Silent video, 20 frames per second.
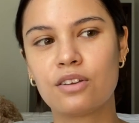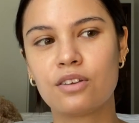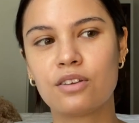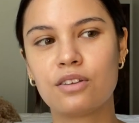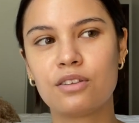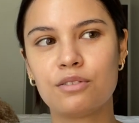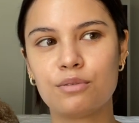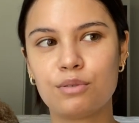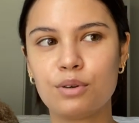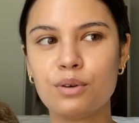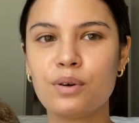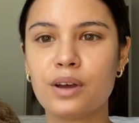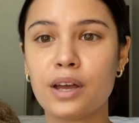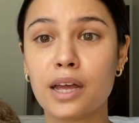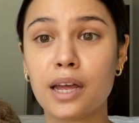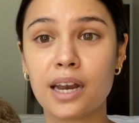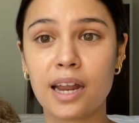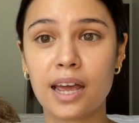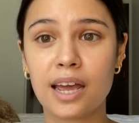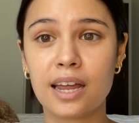through
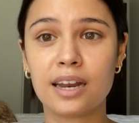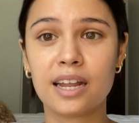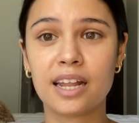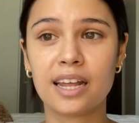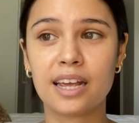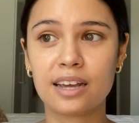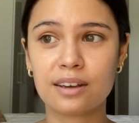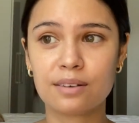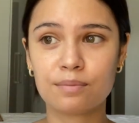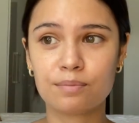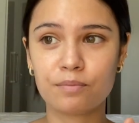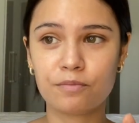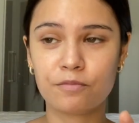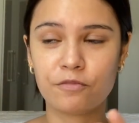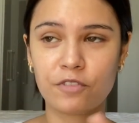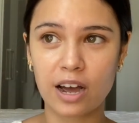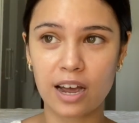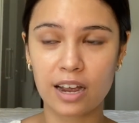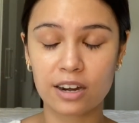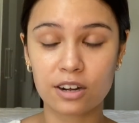it and like
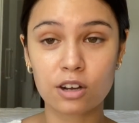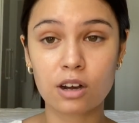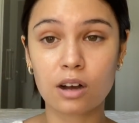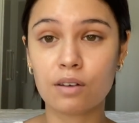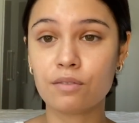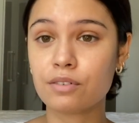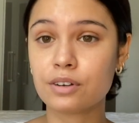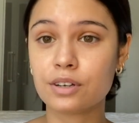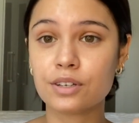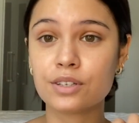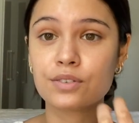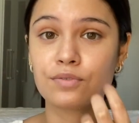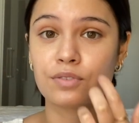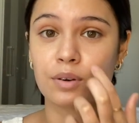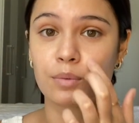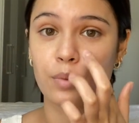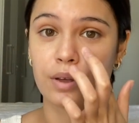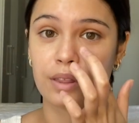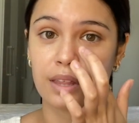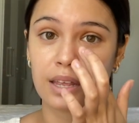find confidence
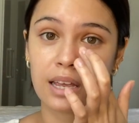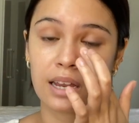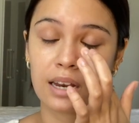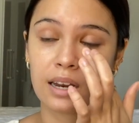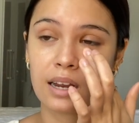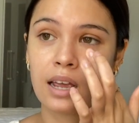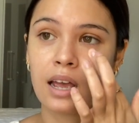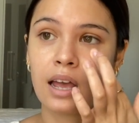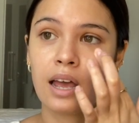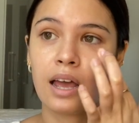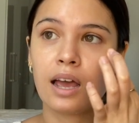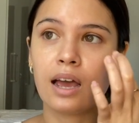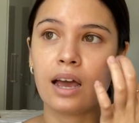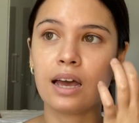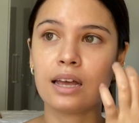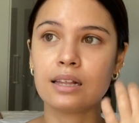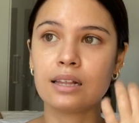from within. And